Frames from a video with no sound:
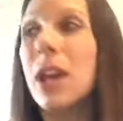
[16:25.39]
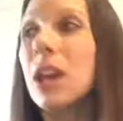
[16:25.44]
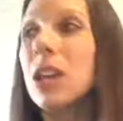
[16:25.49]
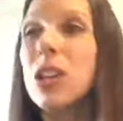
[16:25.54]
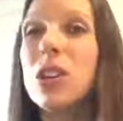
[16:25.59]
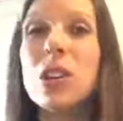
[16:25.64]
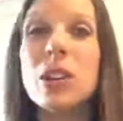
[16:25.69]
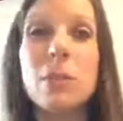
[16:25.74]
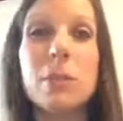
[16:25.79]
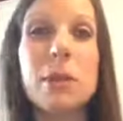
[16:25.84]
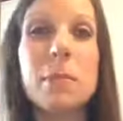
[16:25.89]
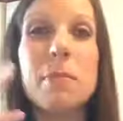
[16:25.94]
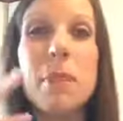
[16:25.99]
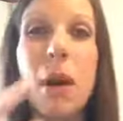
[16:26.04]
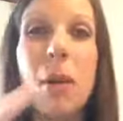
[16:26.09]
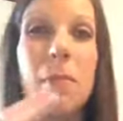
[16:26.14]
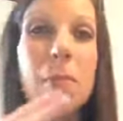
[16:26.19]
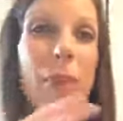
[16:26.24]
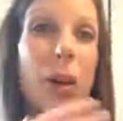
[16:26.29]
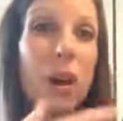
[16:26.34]
You're gonna be
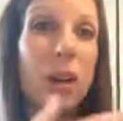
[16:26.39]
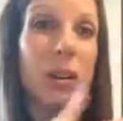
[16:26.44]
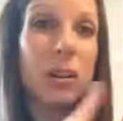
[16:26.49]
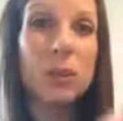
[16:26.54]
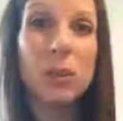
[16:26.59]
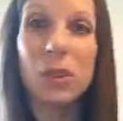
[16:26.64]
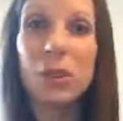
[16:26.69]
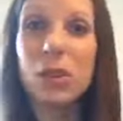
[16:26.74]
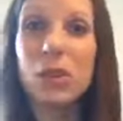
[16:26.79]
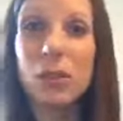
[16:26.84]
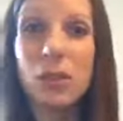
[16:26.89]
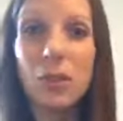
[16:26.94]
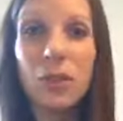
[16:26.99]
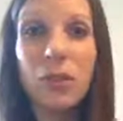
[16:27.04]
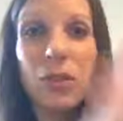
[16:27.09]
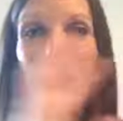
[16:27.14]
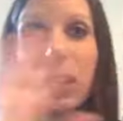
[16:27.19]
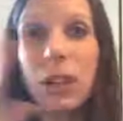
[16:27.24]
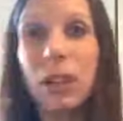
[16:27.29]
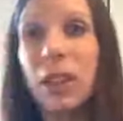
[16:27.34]
bombarded with
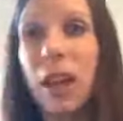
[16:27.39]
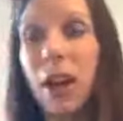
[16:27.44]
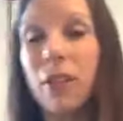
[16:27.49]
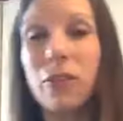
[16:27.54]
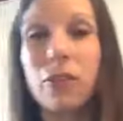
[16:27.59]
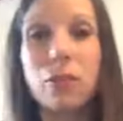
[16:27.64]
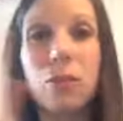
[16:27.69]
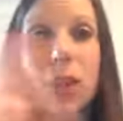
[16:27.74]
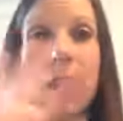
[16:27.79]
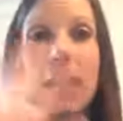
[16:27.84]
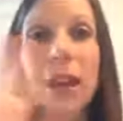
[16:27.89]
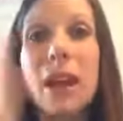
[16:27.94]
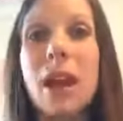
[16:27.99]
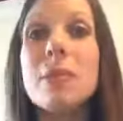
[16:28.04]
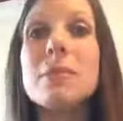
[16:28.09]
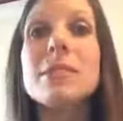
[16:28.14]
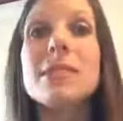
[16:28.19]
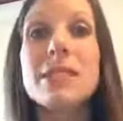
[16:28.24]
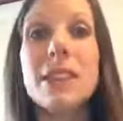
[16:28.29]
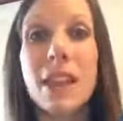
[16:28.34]
gluten-free left, right.
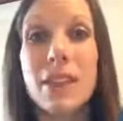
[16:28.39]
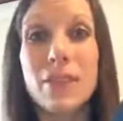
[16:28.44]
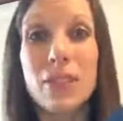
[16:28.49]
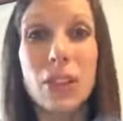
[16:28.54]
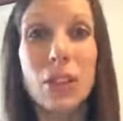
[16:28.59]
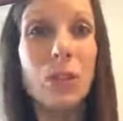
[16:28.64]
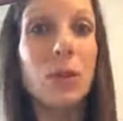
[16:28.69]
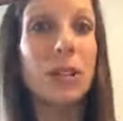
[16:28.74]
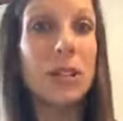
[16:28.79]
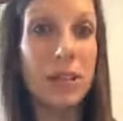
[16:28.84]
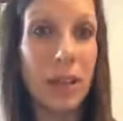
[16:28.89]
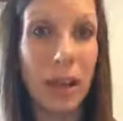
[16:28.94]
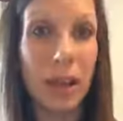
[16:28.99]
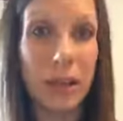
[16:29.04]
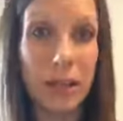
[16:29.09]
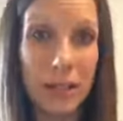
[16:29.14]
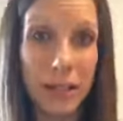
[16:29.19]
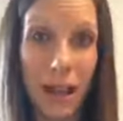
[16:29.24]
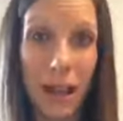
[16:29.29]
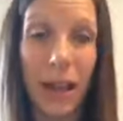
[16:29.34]
I'm saving you a ton
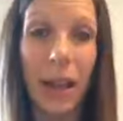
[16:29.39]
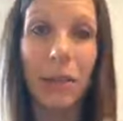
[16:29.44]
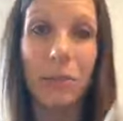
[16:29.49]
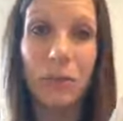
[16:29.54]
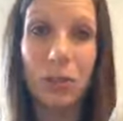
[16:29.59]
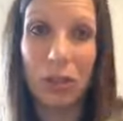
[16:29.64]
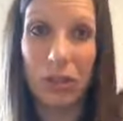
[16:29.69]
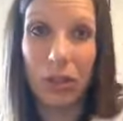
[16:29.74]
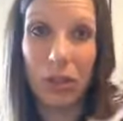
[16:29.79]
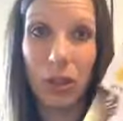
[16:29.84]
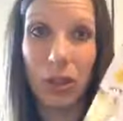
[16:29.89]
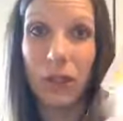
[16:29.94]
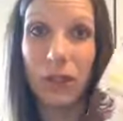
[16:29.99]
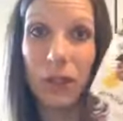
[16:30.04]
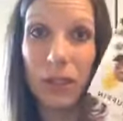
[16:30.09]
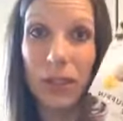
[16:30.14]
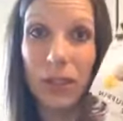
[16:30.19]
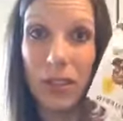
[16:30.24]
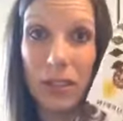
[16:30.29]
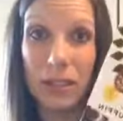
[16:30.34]
of time. Just look
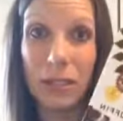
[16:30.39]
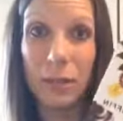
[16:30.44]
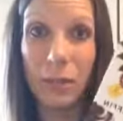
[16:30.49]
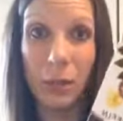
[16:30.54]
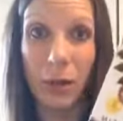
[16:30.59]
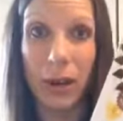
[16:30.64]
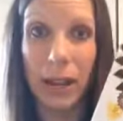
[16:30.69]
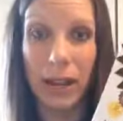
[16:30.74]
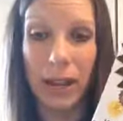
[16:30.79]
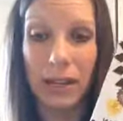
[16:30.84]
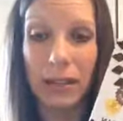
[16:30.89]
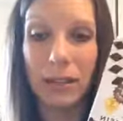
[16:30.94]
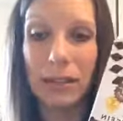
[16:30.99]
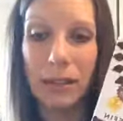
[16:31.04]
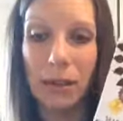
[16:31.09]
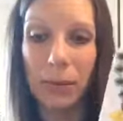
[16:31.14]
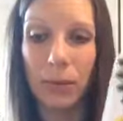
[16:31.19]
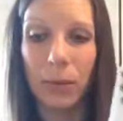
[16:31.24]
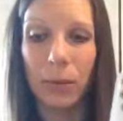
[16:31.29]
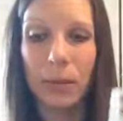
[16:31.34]
for this brand,
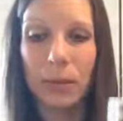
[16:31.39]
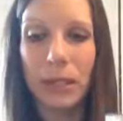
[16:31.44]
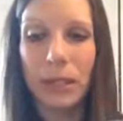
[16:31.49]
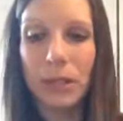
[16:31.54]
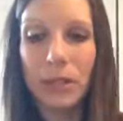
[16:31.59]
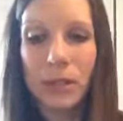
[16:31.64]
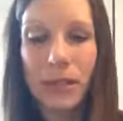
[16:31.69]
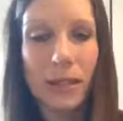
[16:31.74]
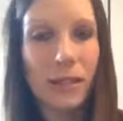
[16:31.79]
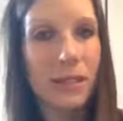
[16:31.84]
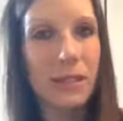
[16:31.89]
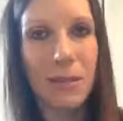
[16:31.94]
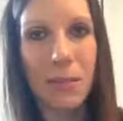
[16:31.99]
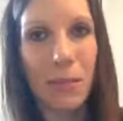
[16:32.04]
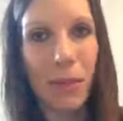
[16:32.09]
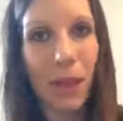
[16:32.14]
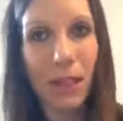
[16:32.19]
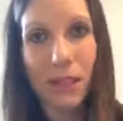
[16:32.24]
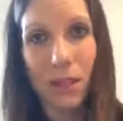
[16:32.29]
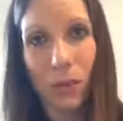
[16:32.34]
Simple Mills. It's the
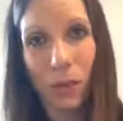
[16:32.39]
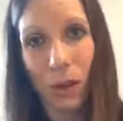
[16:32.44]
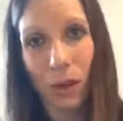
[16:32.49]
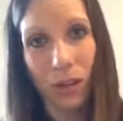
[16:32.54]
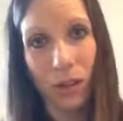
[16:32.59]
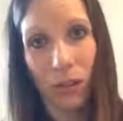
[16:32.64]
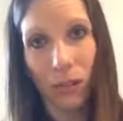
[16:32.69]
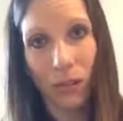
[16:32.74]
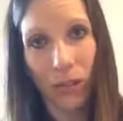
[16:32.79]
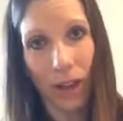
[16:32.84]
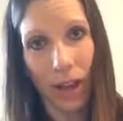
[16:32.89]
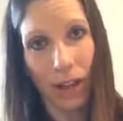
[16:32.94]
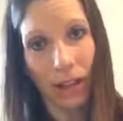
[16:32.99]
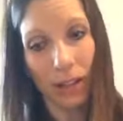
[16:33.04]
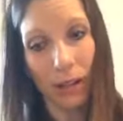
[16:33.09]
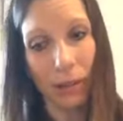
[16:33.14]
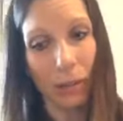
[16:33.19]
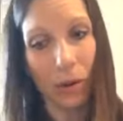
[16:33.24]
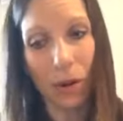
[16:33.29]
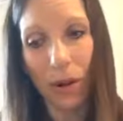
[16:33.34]
best one you'll find,
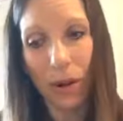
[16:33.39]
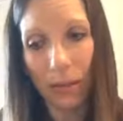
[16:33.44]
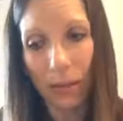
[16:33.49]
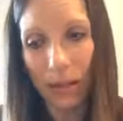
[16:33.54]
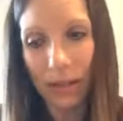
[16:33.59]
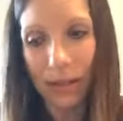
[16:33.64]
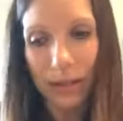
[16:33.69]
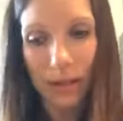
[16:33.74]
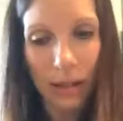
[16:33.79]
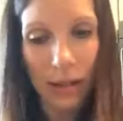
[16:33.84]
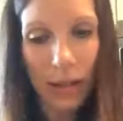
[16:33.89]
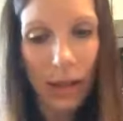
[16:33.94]
I promise.